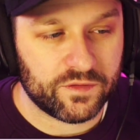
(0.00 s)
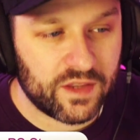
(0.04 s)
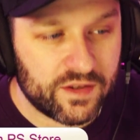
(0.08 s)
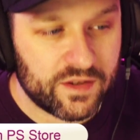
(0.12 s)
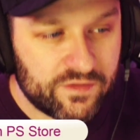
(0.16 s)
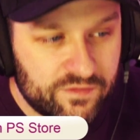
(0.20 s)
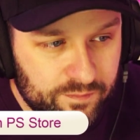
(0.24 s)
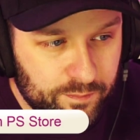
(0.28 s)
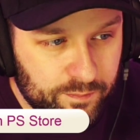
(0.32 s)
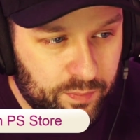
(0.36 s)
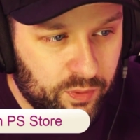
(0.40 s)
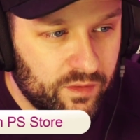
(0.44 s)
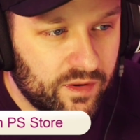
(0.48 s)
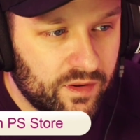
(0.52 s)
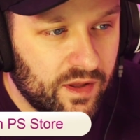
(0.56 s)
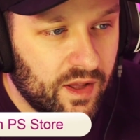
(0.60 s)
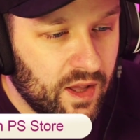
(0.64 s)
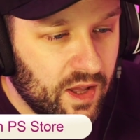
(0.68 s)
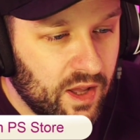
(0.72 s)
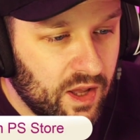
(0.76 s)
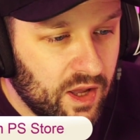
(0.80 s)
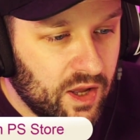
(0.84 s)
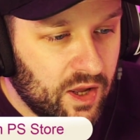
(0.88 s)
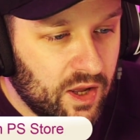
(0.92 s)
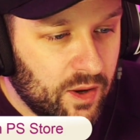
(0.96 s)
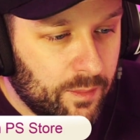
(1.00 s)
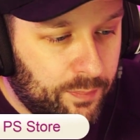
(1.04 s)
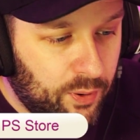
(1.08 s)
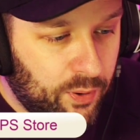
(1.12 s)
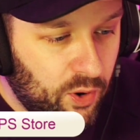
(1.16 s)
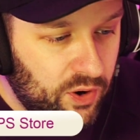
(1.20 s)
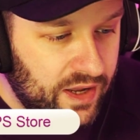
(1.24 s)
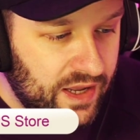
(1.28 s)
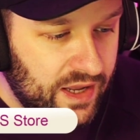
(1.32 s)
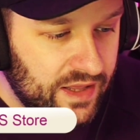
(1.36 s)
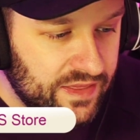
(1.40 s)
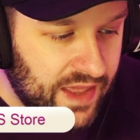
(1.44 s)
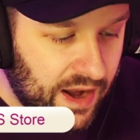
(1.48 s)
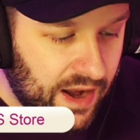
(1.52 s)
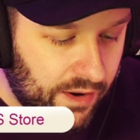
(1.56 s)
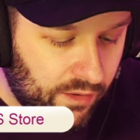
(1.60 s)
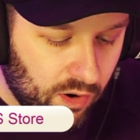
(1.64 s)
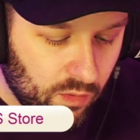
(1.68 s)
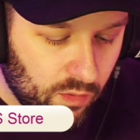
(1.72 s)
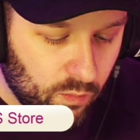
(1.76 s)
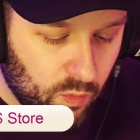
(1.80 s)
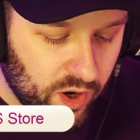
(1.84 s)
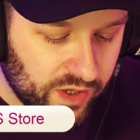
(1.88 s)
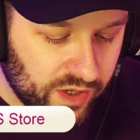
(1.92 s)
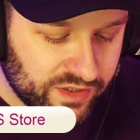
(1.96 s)
They've put it in their
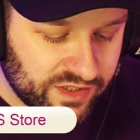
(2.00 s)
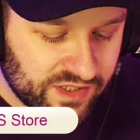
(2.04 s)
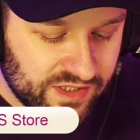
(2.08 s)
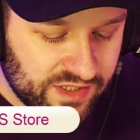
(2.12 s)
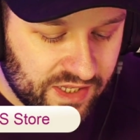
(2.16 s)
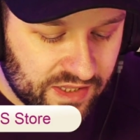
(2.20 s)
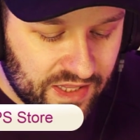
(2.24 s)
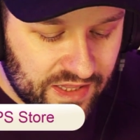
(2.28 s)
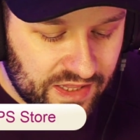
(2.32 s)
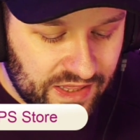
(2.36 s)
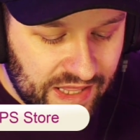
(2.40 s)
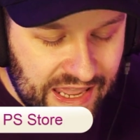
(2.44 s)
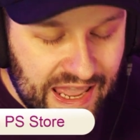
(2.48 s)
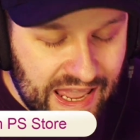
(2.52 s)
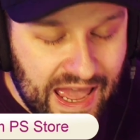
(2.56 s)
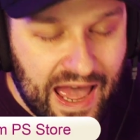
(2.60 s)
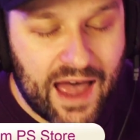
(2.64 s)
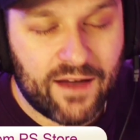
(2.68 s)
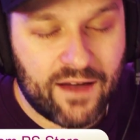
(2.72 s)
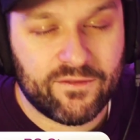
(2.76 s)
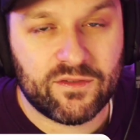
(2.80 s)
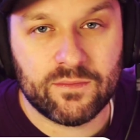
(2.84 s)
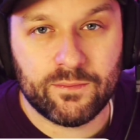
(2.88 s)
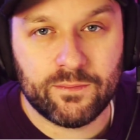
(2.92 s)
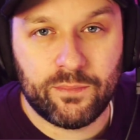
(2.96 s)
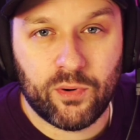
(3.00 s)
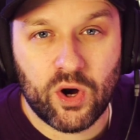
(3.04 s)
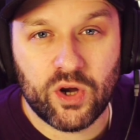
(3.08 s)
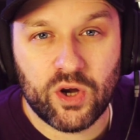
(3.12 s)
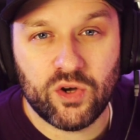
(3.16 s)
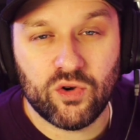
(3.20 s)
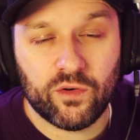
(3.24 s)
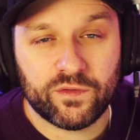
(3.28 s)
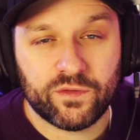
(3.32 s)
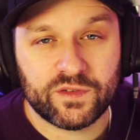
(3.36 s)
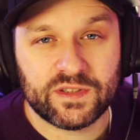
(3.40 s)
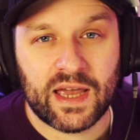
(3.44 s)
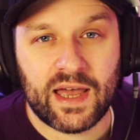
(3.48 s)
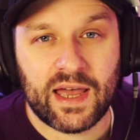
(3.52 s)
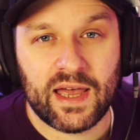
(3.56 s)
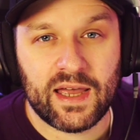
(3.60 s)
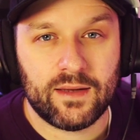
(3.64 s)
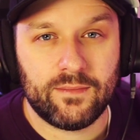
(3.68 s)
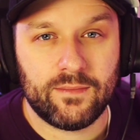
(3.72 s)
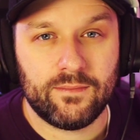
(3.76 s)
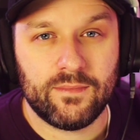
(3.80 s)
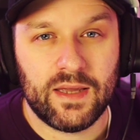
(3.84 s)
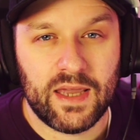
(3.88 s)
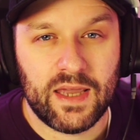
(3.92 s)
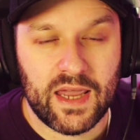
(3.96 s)
own words and said that they haven't put enough
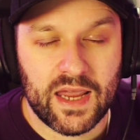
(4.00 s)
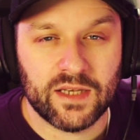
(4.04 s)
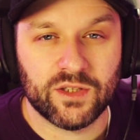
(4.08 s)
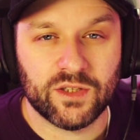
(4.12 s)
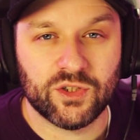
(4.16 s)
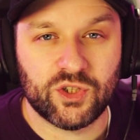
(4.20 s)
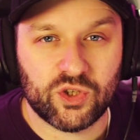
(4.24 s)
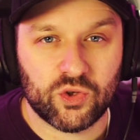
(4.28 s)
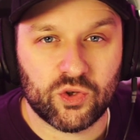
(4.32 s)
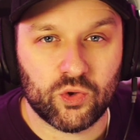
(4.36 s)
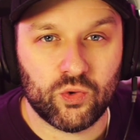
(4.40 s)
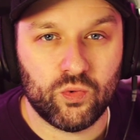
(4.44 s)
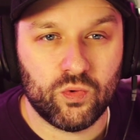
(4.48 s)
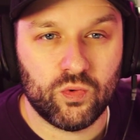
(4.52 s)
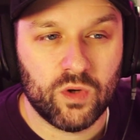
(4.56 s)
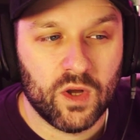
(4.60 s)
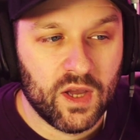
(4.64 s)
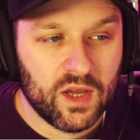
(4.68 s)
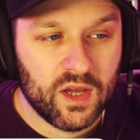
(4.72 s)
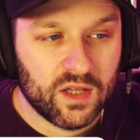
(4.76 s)
time into